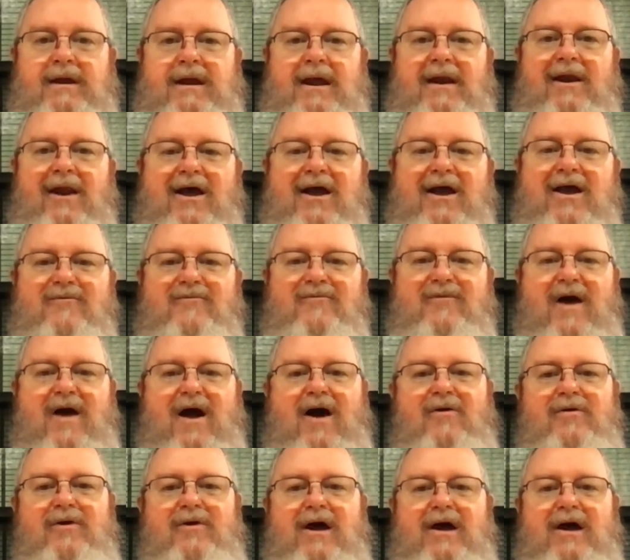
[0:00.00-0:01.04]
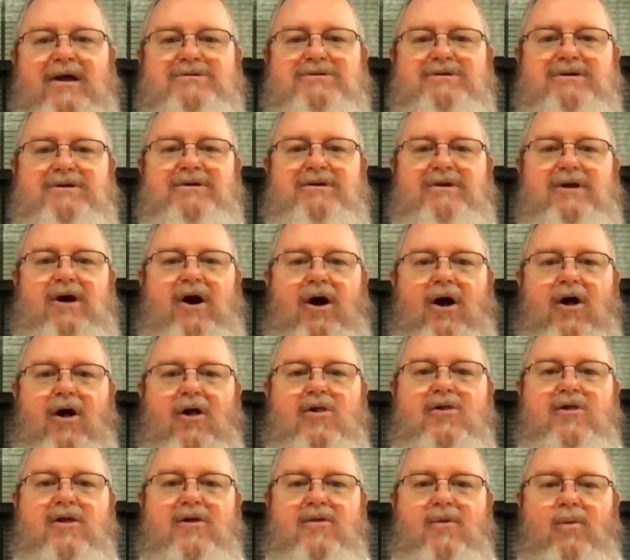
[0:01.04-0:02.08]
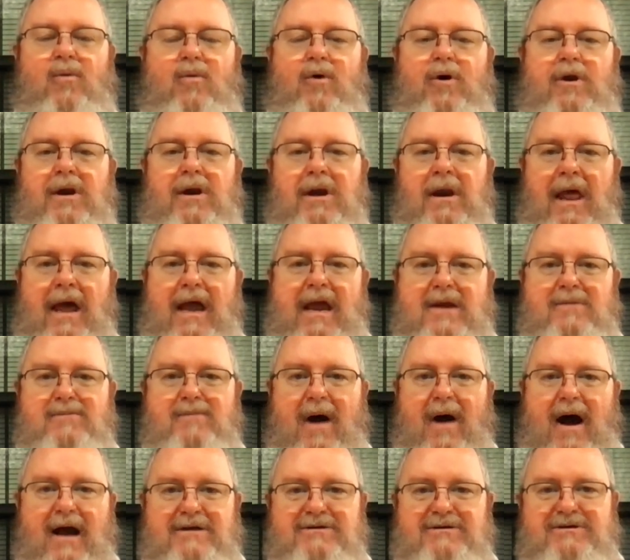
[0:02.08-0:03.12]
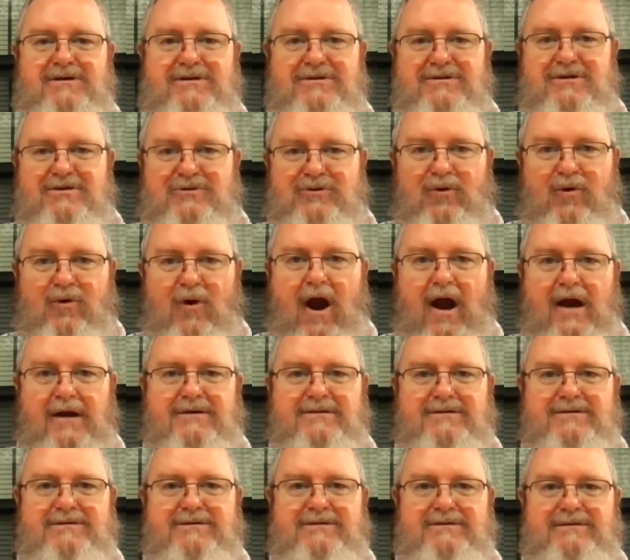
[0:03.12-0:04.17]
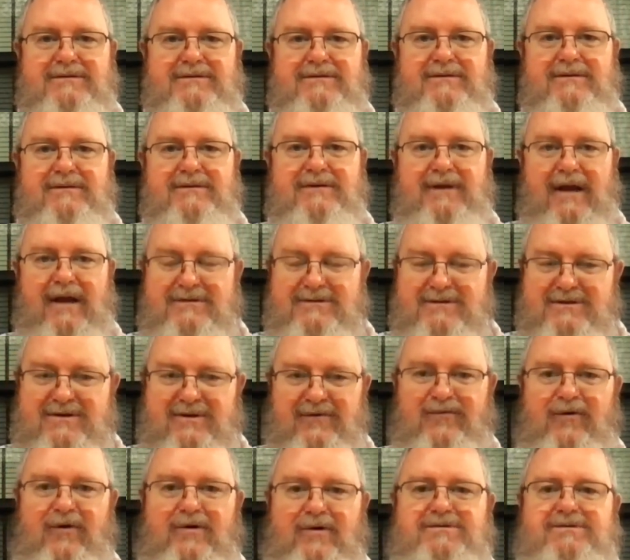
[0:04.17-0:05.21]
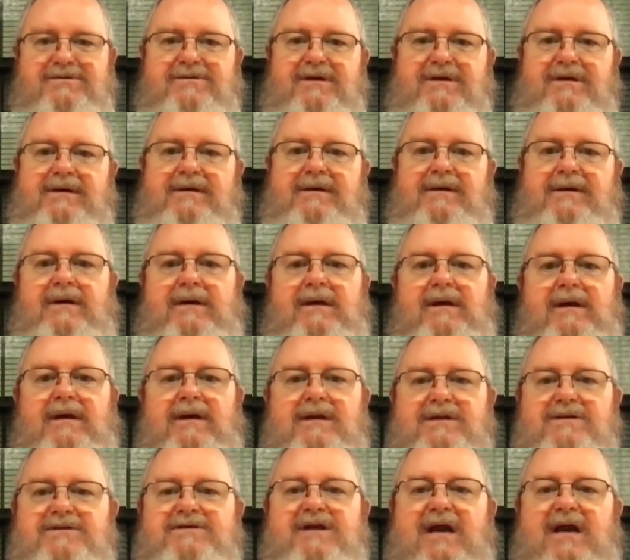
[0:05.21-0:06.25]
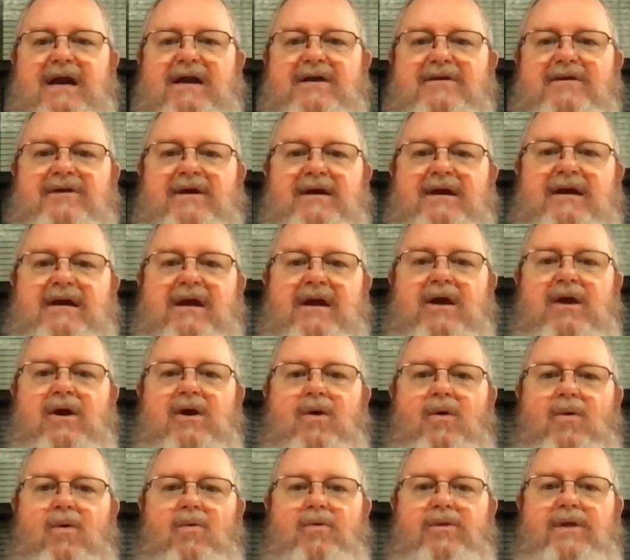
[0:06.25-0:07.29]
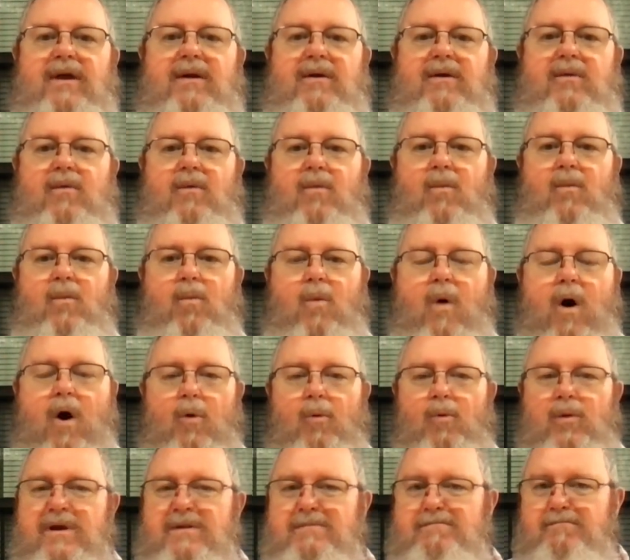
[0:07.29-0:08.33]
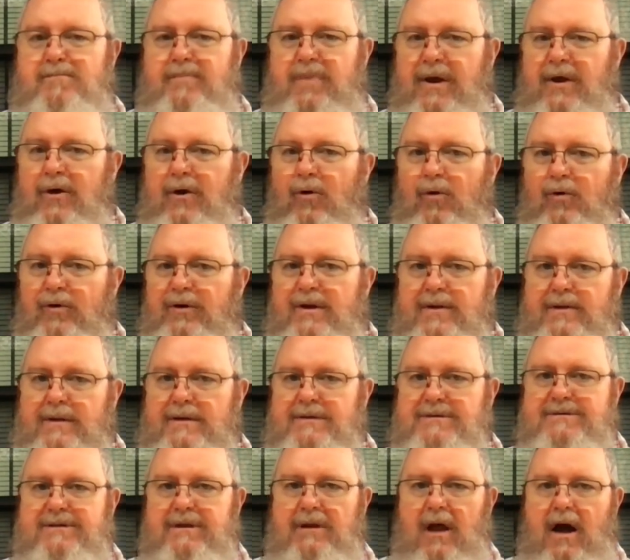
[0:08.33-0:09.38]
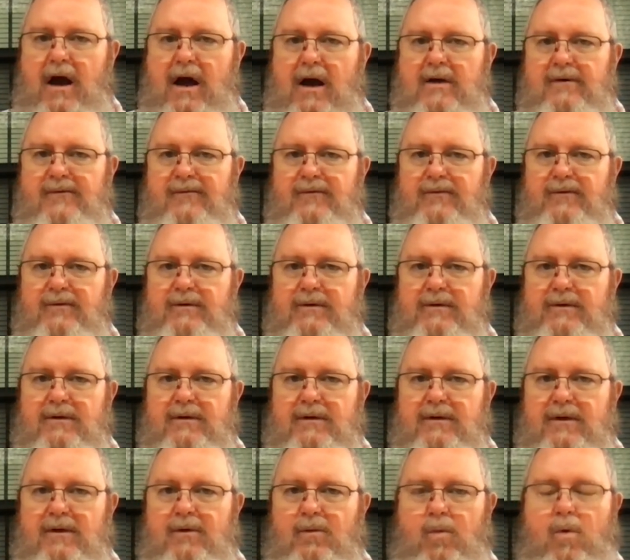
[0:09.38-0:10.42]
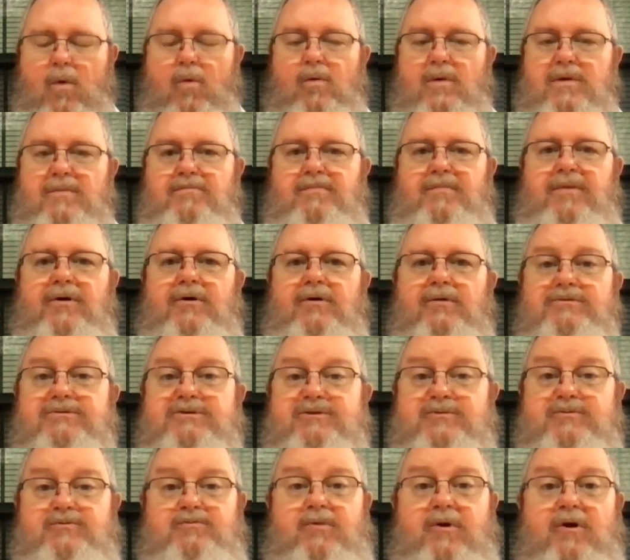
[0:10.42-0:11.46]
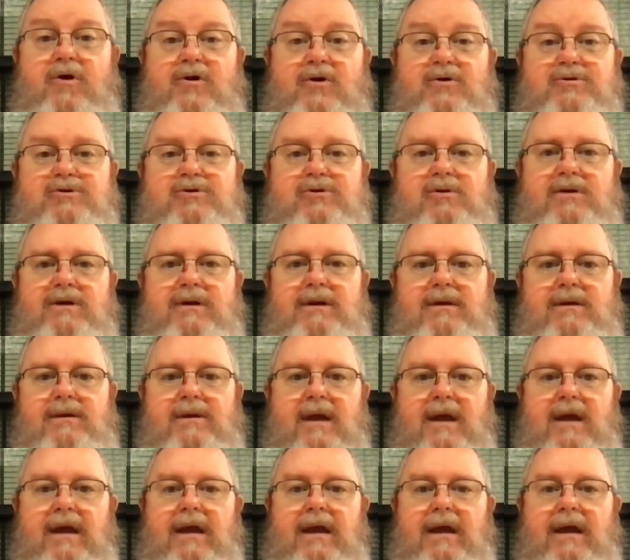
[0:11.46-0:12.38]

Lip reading: can lay a foundation other than the one laid by Jesus Christ. That's the first thing. The second thing, that what we build in this life, what we build spiritually,